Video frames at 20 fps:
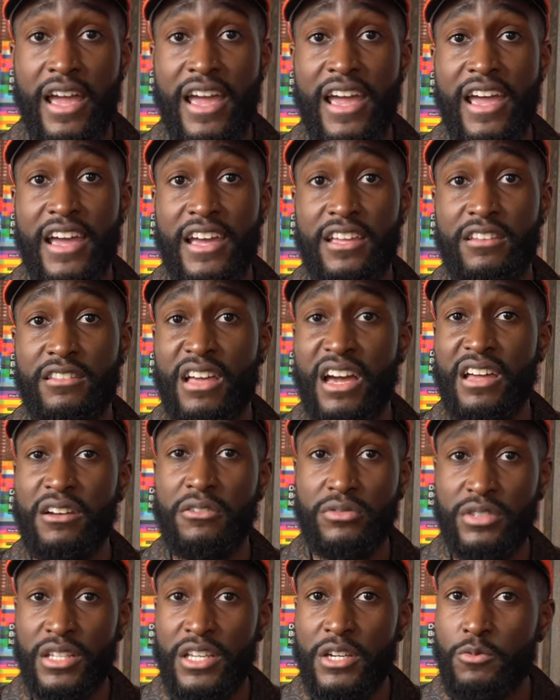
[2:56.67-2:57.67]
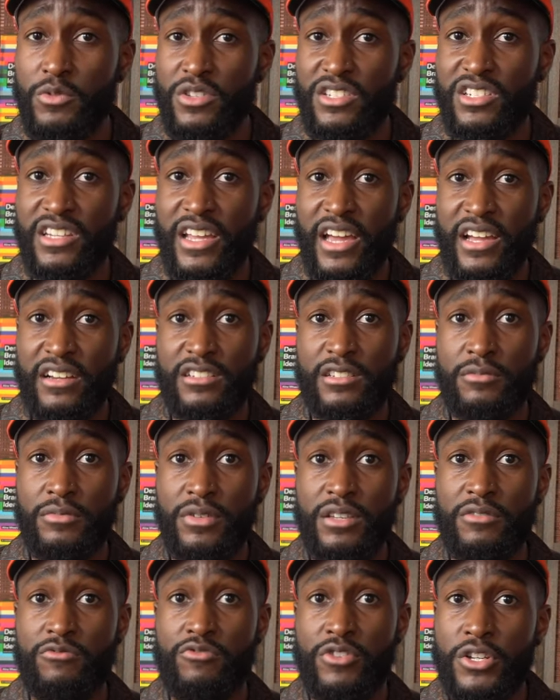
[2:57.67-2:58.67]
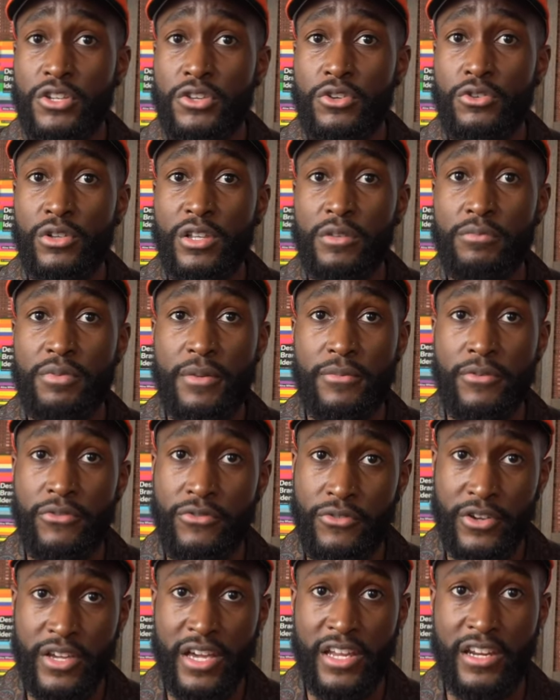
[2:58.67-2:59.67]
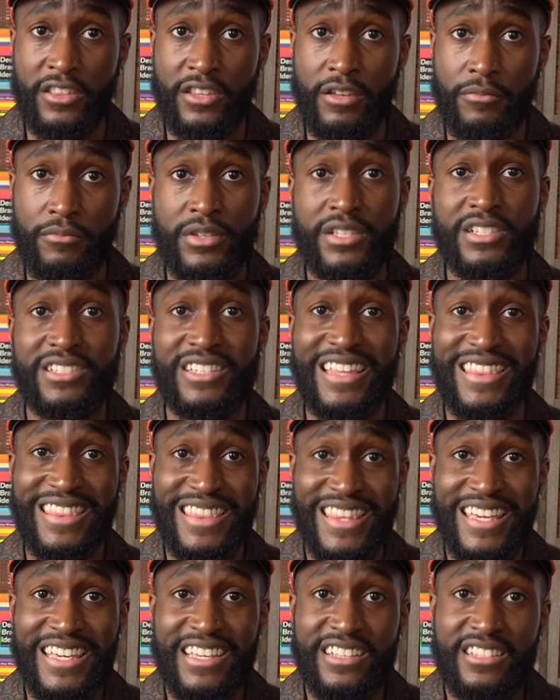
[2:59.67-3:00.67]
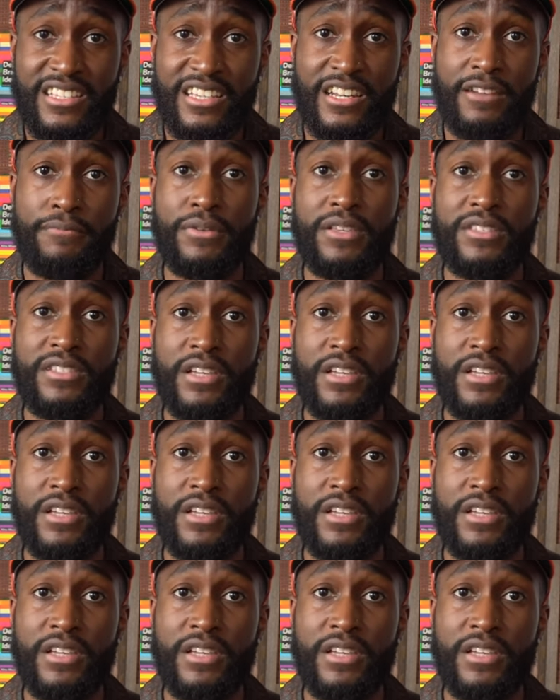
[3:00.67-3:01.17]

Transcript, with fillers: And I don't think we should actually be ridiculing people for getting them, because I think it's going to be